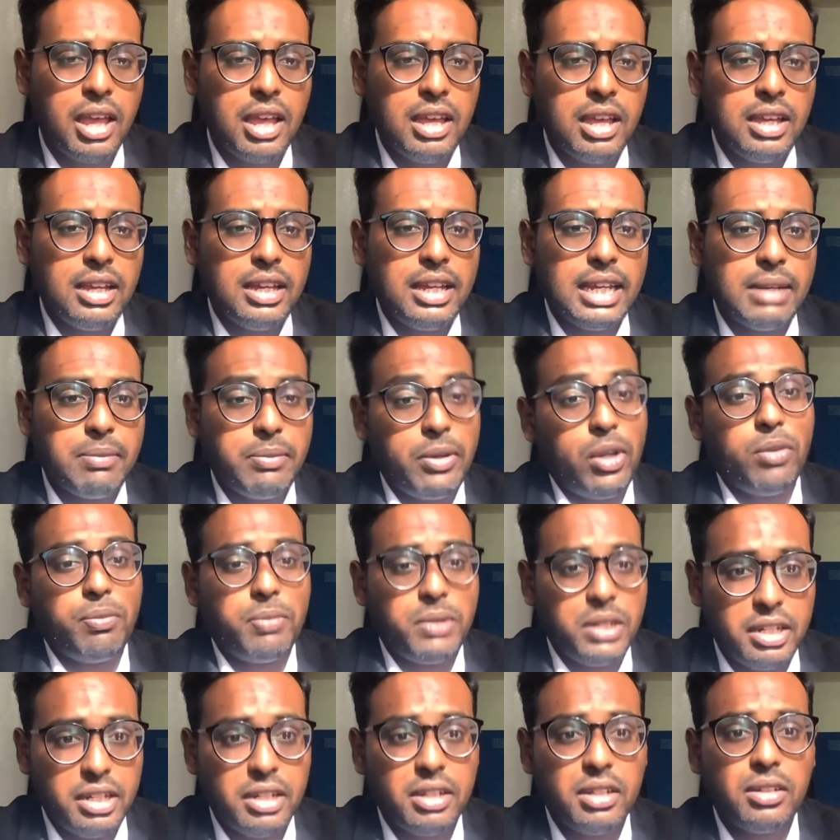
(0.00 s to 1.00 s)
in my
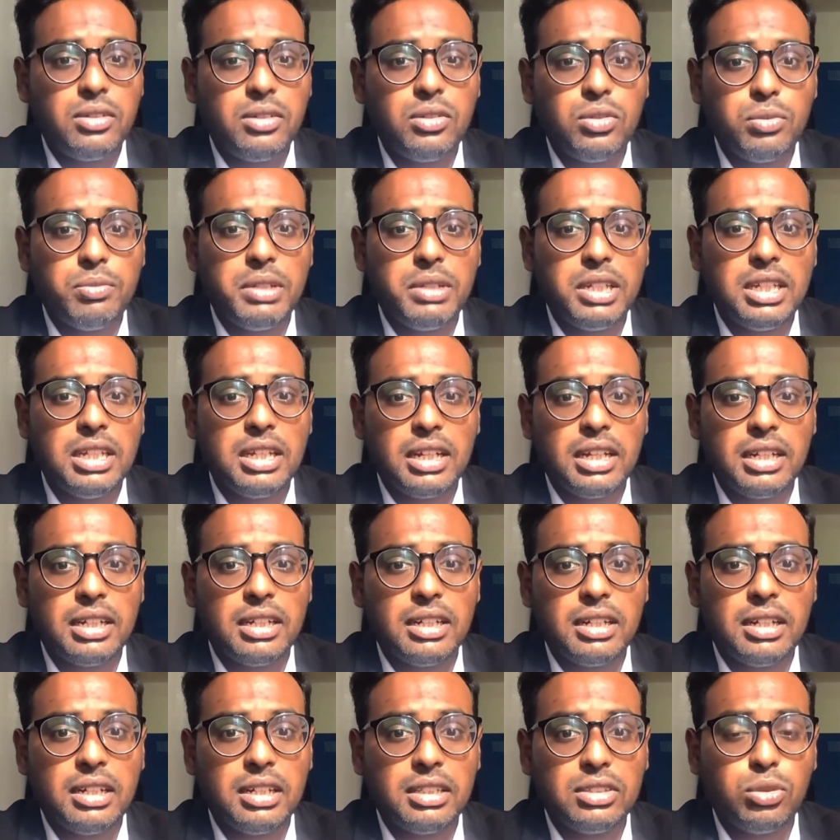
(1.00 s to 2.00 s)
opinion,
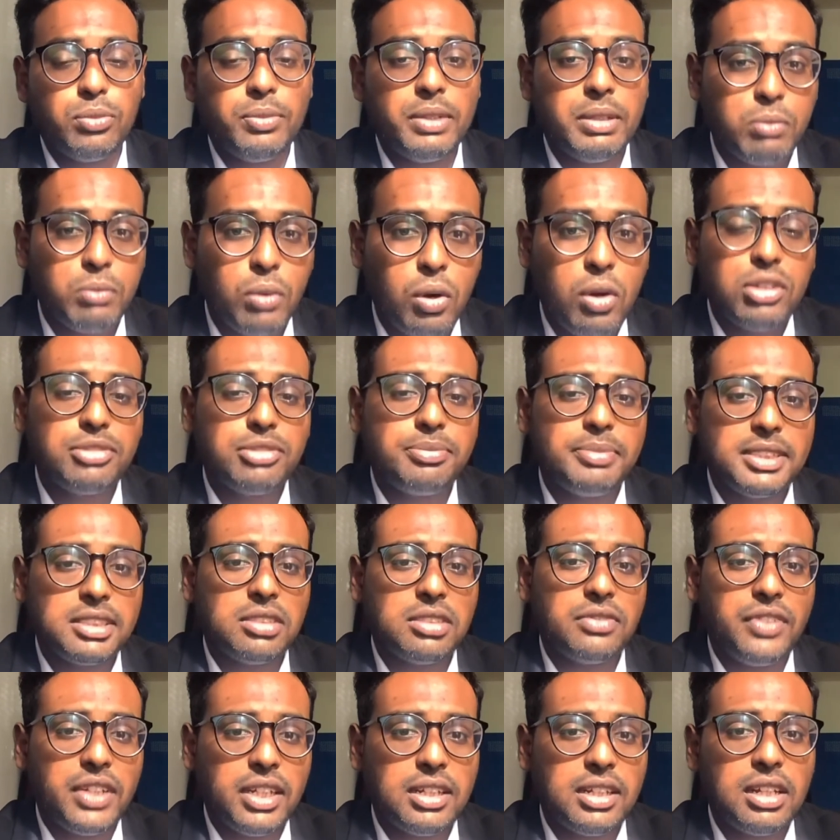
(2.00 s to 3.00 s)
to be more
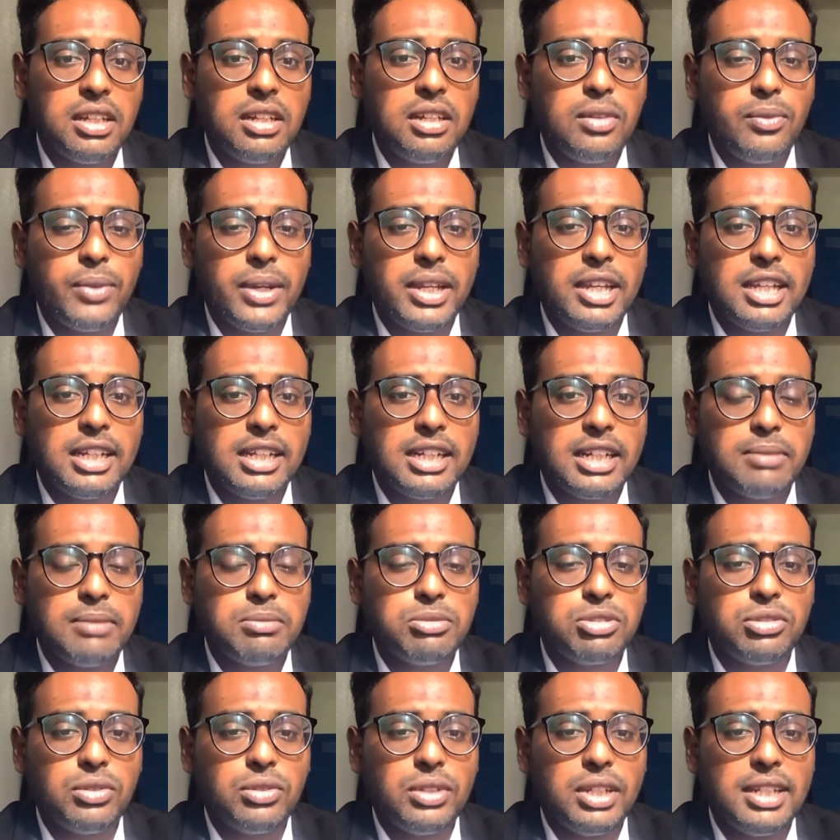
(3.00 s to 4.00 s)
specific when it
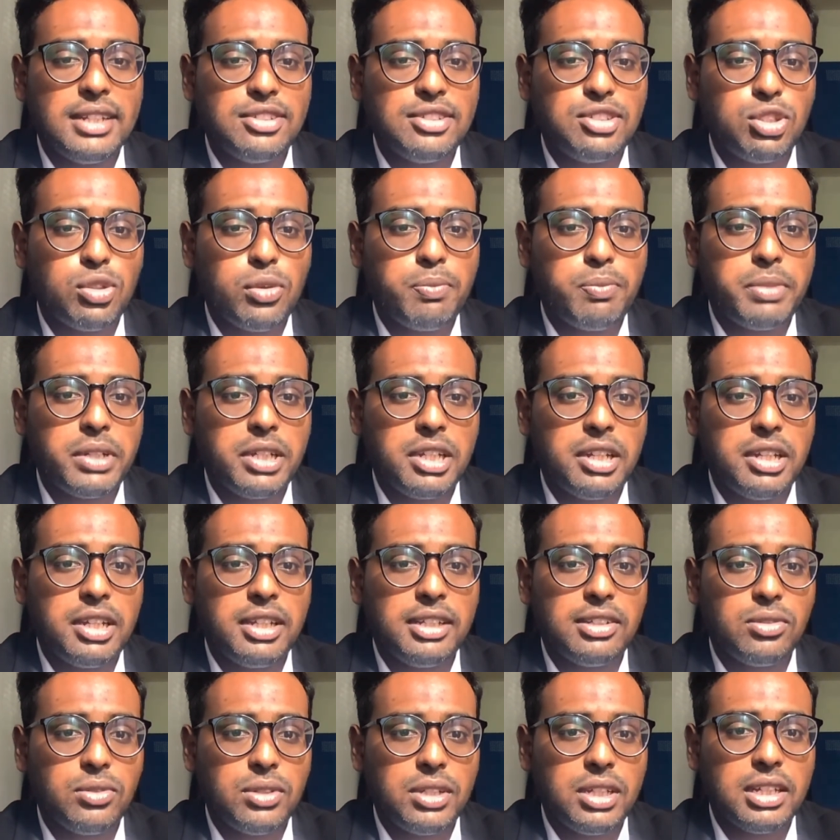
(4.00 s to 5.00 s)
comes to the issue pertaining
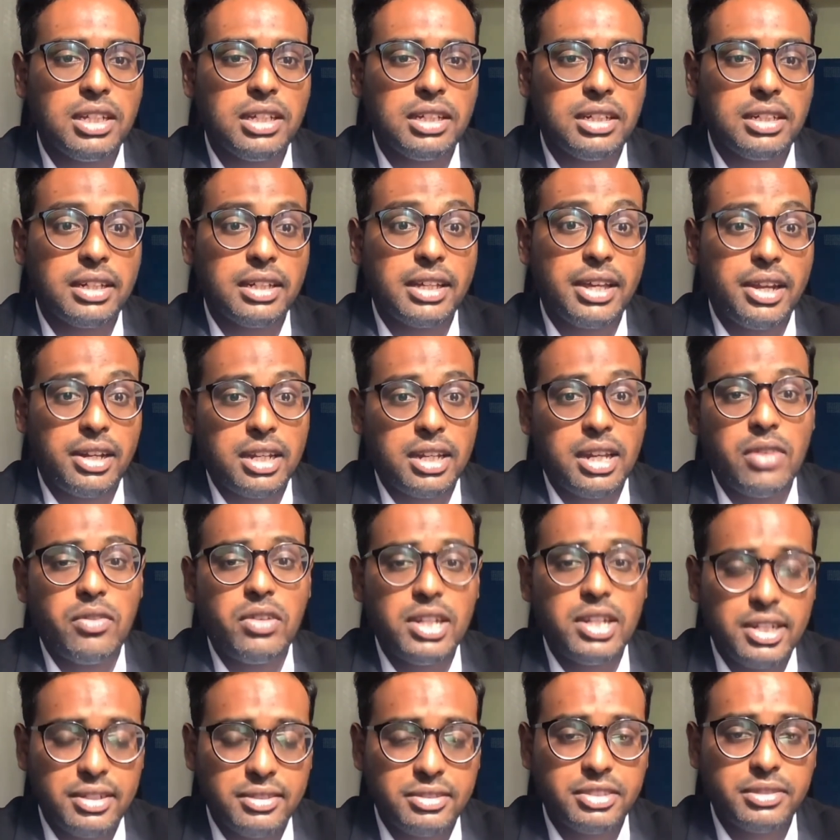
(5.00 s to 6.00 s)
to the character
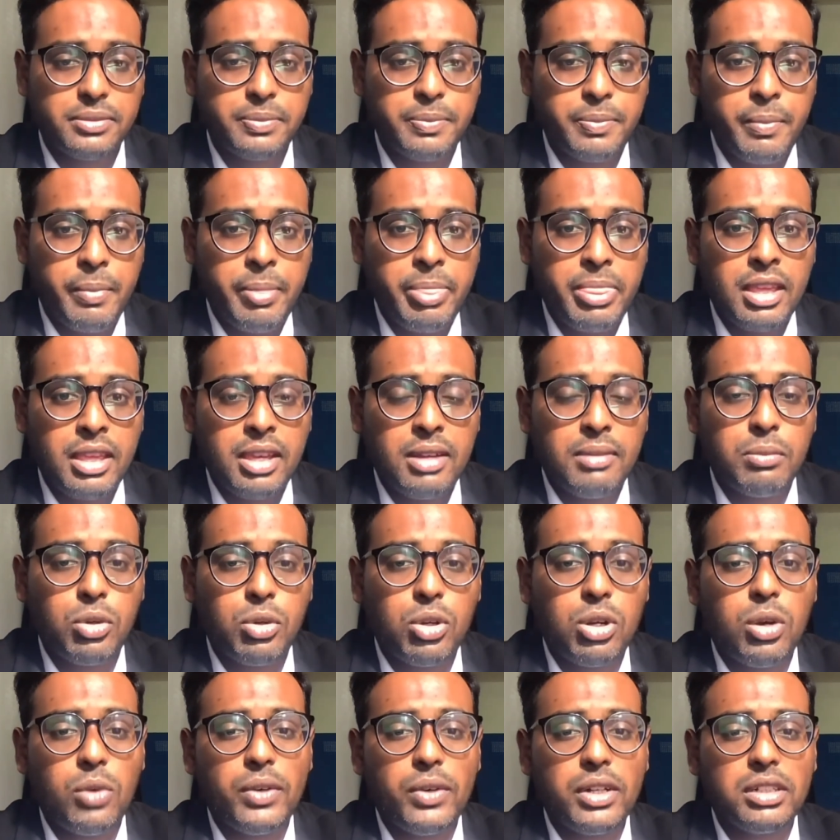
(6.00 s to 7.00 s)
evidence.
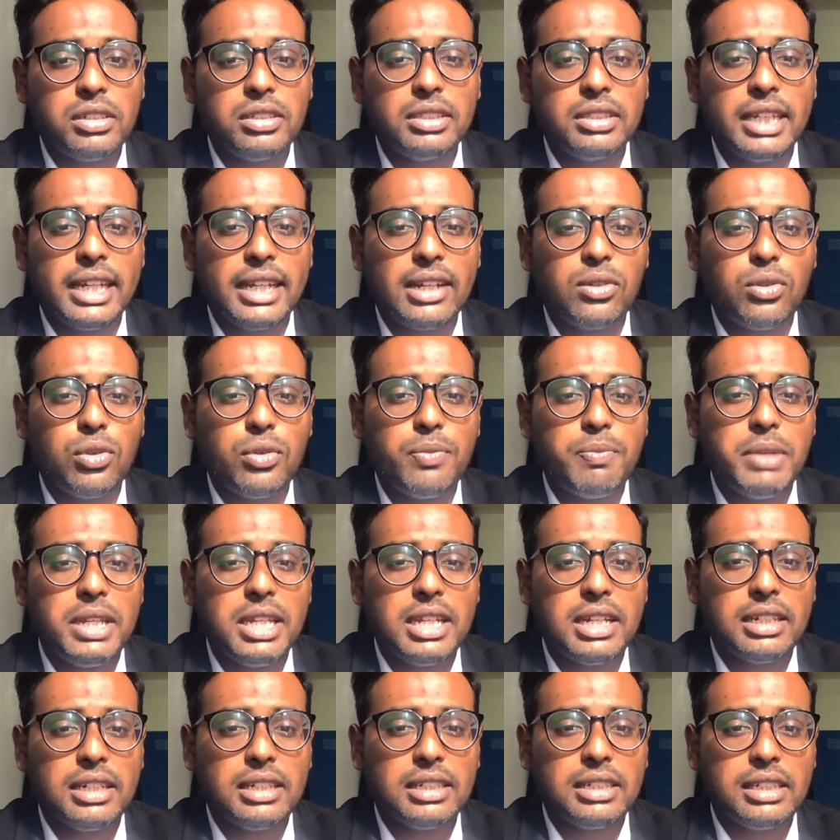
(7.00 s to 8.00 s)
Moreover, there could be
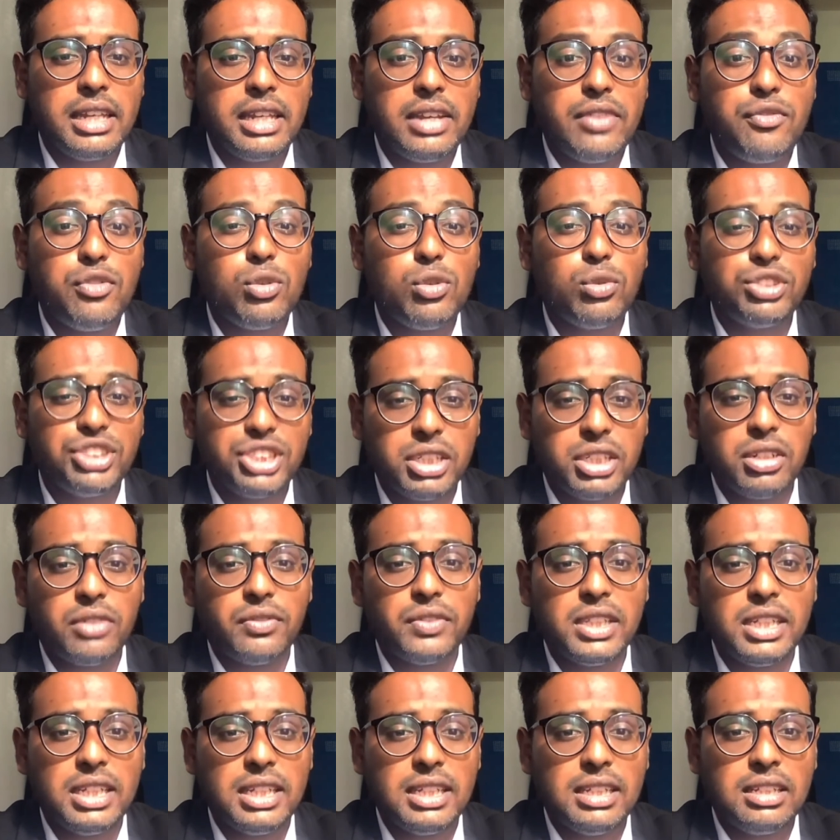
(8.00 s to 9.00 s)
infusion of
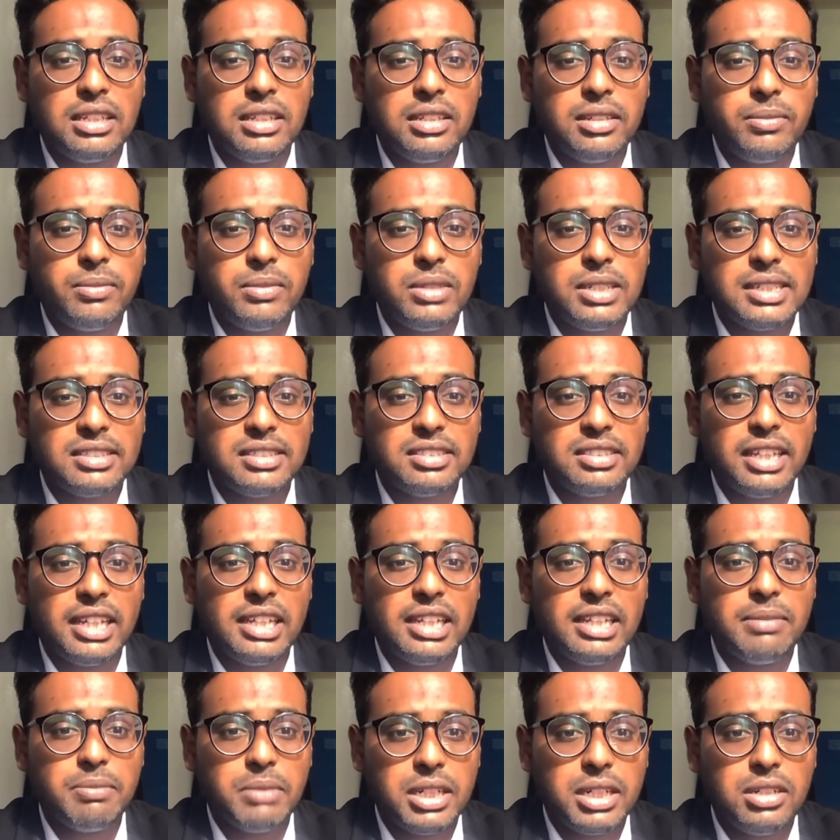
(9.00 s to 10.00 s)
the hearsay
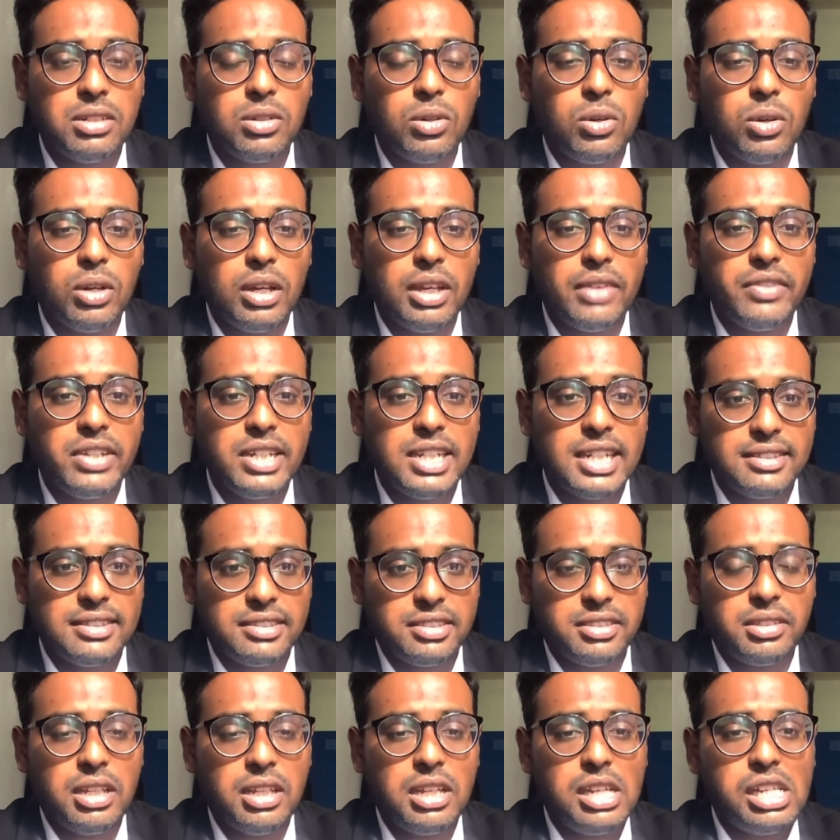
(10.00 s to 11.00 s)
element or
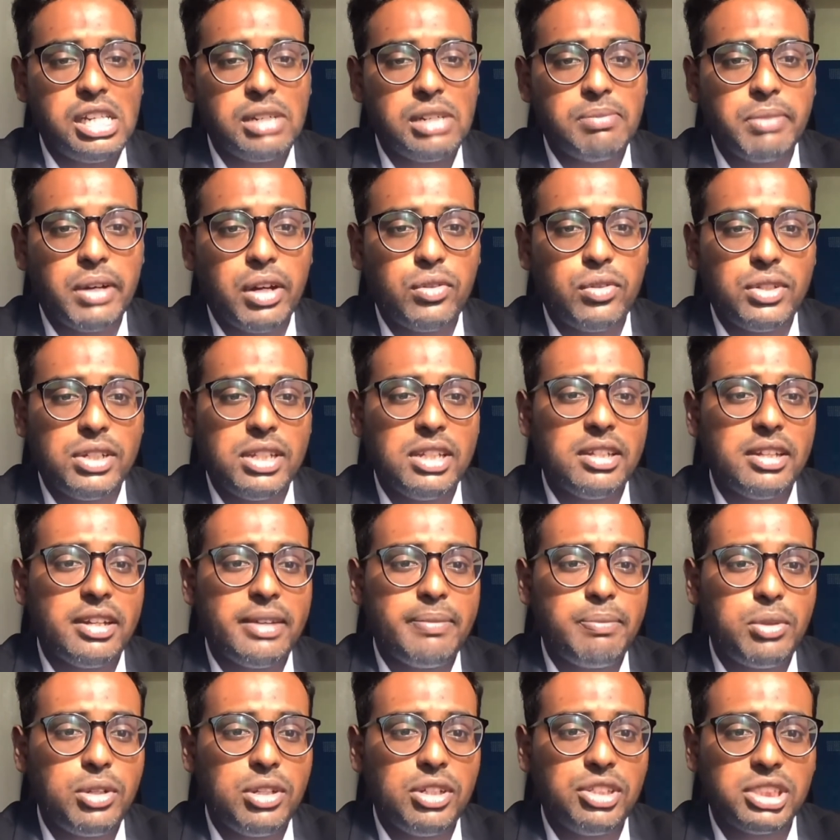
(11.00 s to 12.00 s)
evidence about the
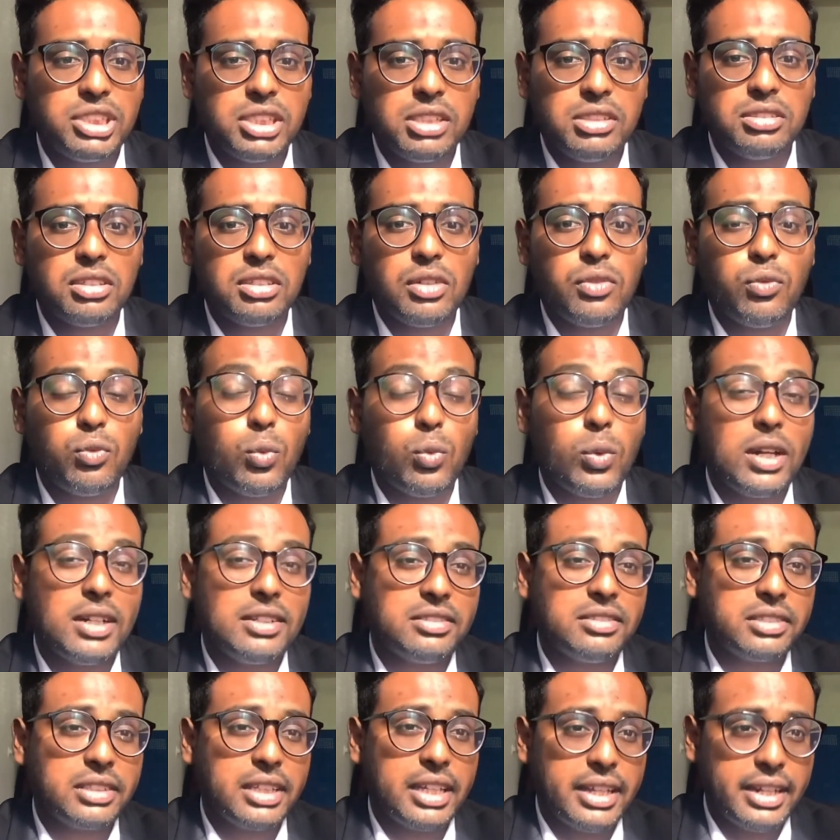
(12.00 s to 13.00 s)
reputations of
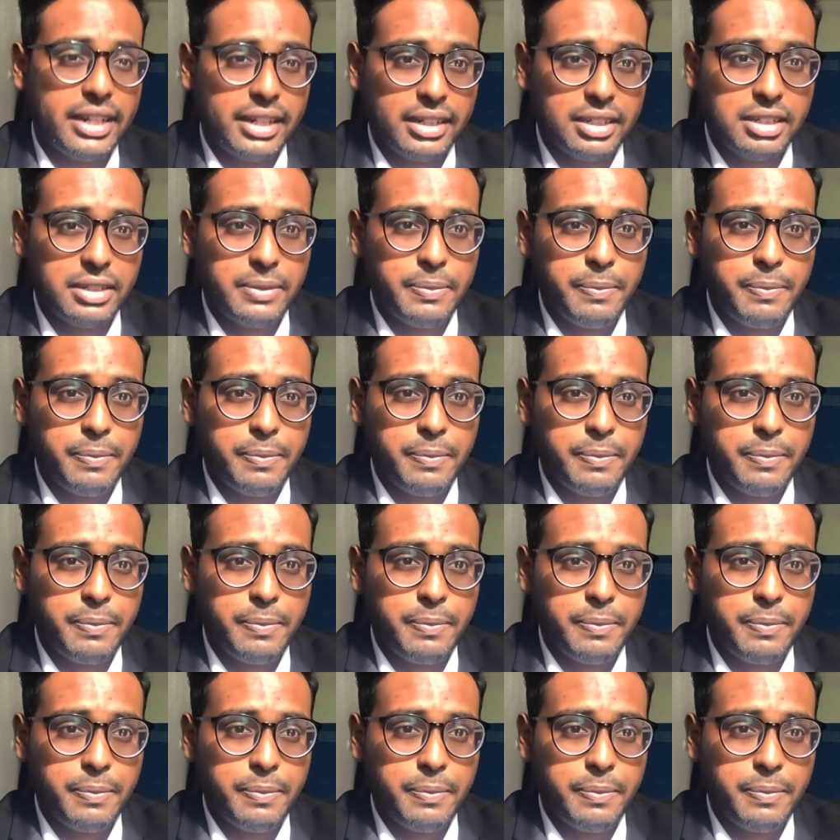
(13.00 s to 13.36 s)
one's character.